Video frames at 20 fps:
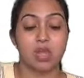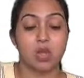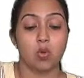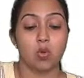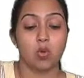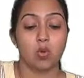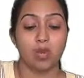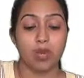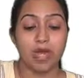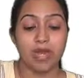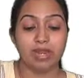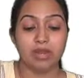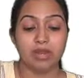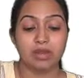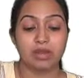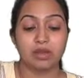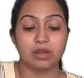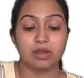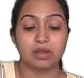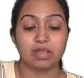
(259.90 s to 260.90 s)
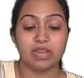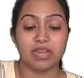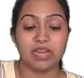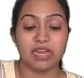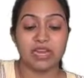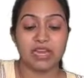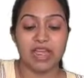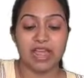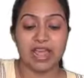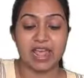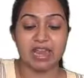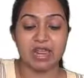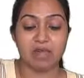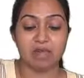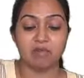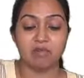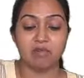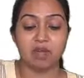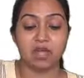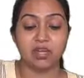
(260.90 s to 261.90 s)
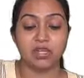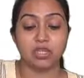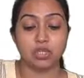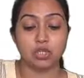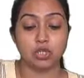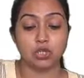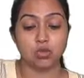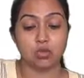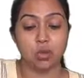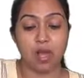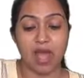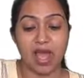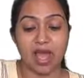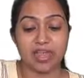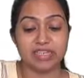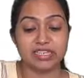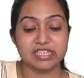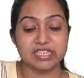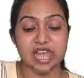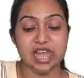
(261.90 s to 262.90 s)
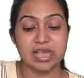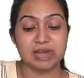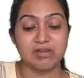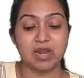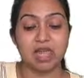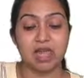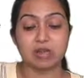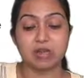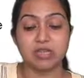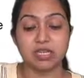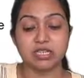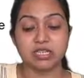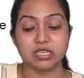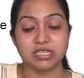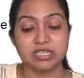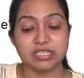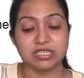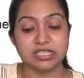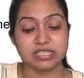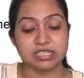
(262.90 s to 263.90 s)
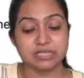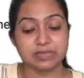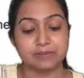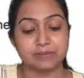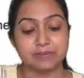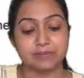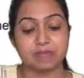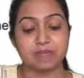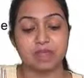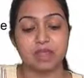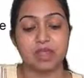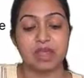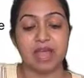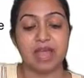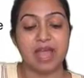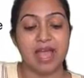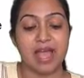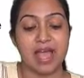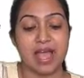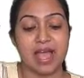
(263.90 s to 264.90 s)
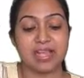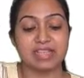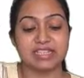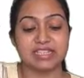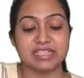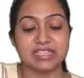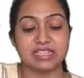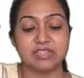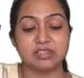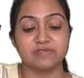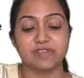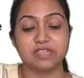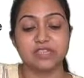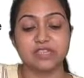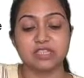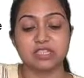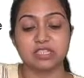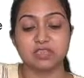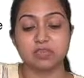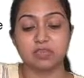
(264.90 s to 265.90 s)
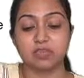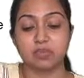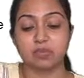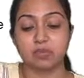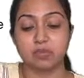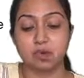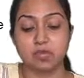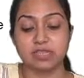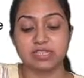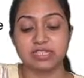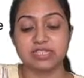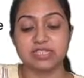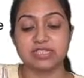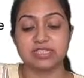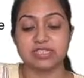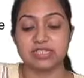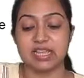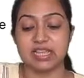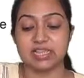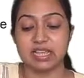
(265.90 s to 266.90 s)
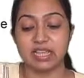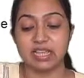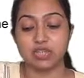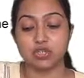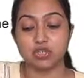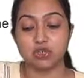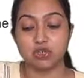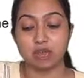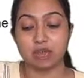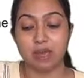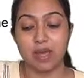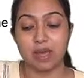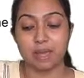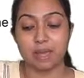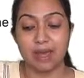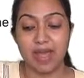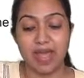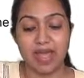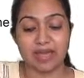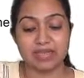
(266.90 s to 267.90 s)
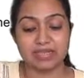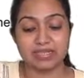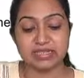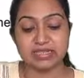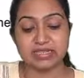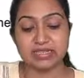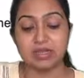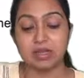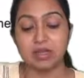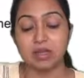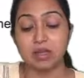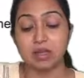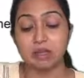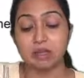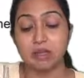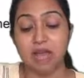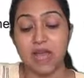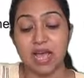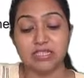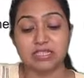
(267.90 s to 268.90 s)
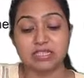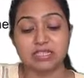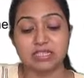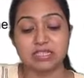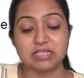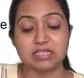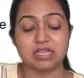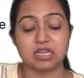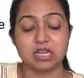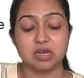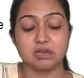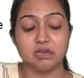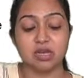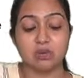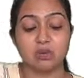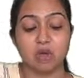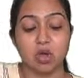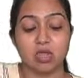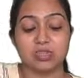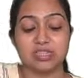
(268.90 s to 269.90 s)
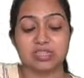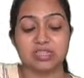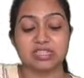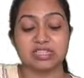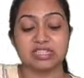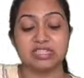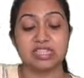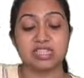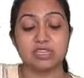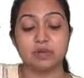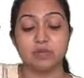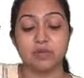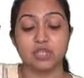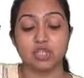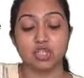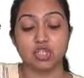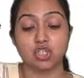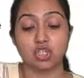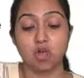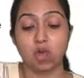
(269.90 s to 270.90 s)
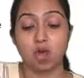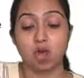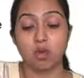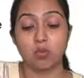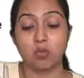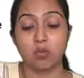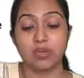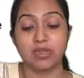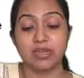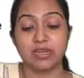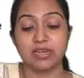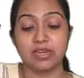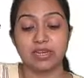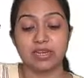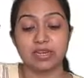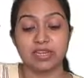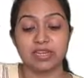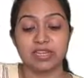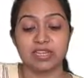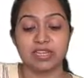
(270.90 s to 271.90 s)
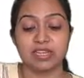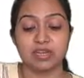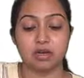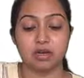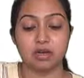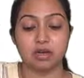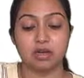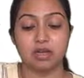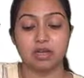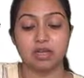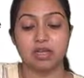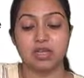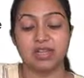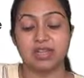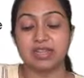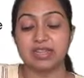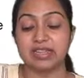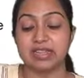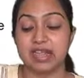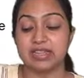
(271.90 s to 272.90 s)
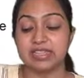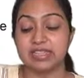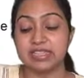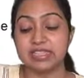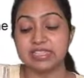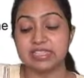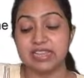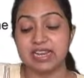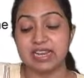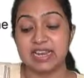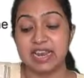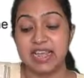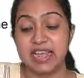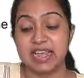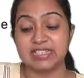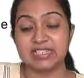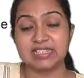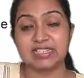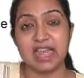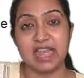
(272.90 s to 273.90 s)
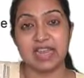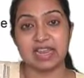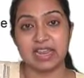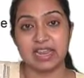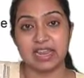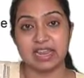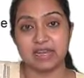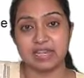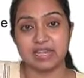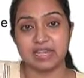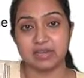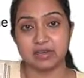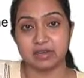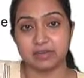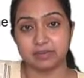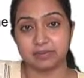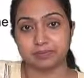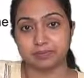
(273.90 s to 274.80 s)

When in NM1 you add time liabilities and certificates of deposits that are issued by banks plus term deposits that mature within a year, that is less than an year.